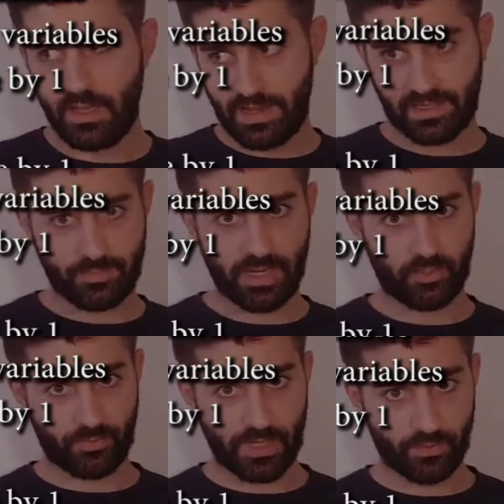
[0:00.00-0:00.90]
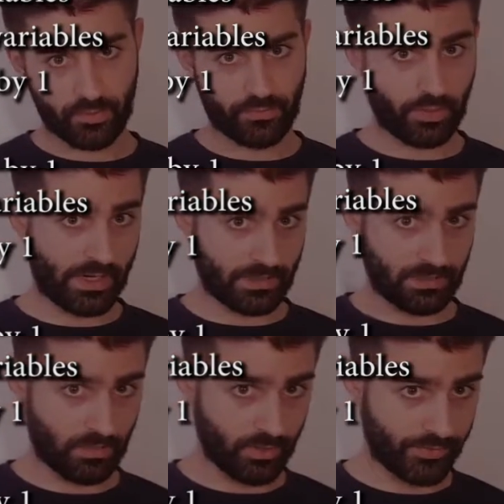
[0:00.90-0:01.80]
X minus minus 4x
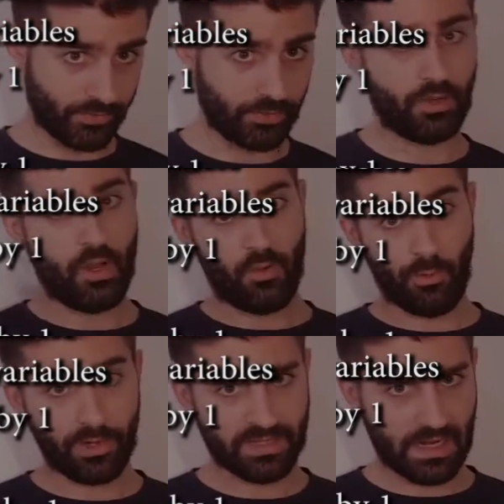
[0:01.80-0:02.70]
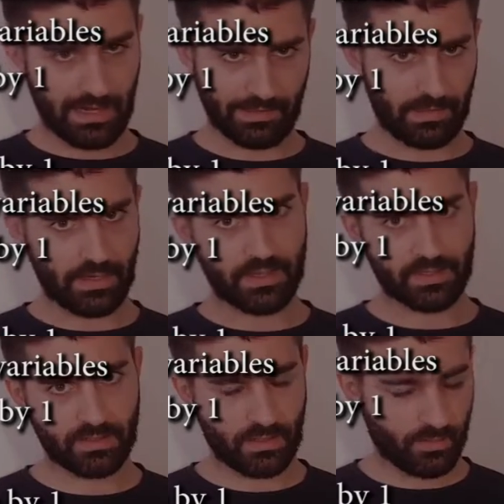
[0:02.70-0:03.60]
equals 4 will result in
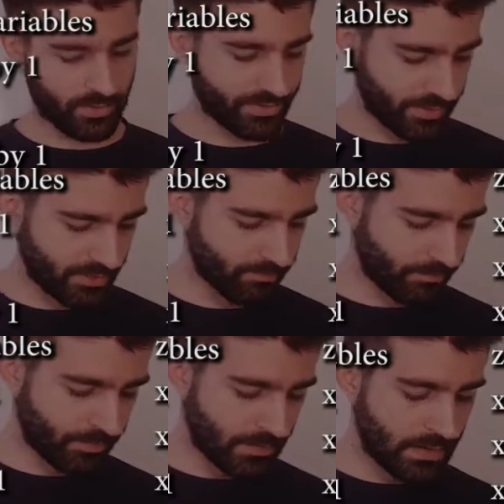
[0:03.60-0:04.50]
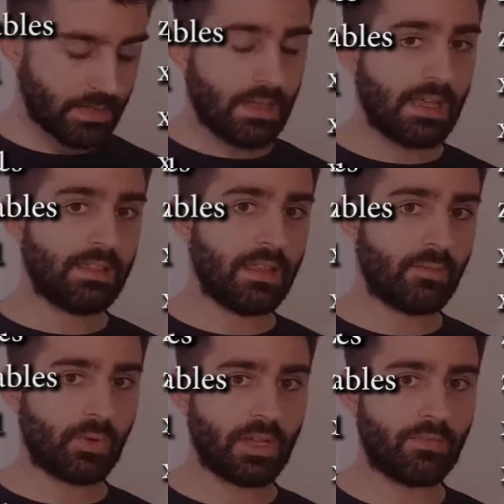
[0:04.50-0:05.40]
x equals 3. And
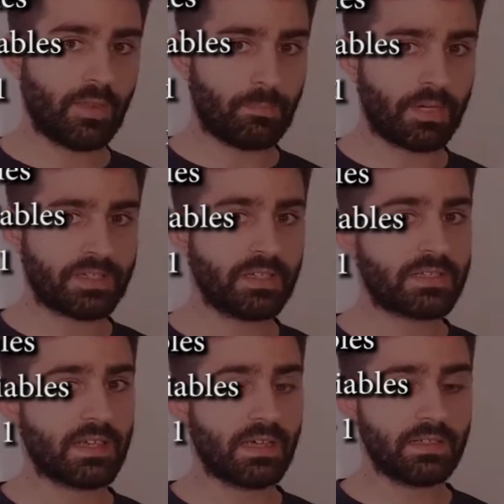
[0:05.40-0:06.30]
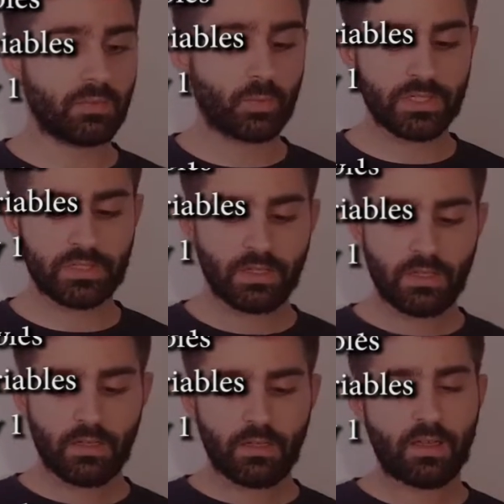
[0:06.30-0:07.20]
then we have the percent sign, which
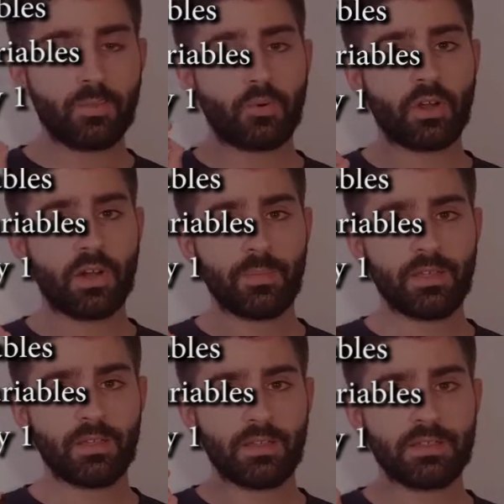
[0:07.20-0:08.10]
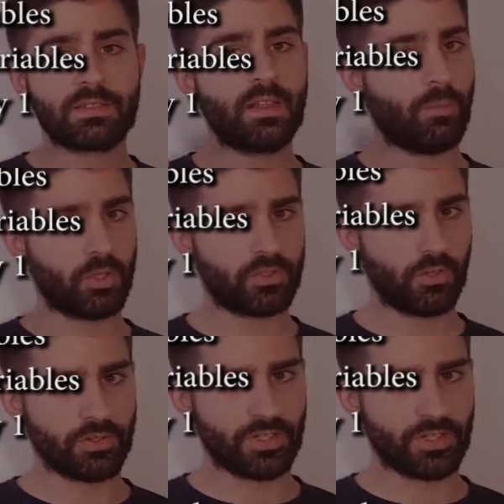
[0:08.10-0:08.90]
in programming is the modulo